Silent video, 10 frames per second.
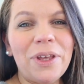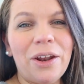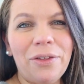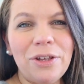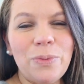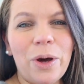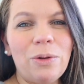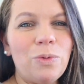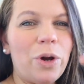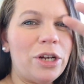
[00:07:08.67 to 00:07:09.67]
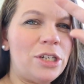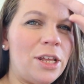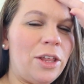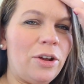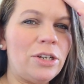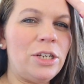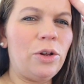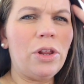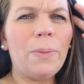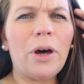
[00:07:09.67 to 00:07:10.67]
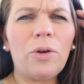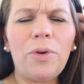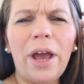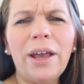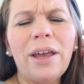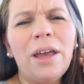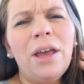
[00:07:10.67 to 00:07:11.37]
Got all those bottles washed. They're still on the bottle rack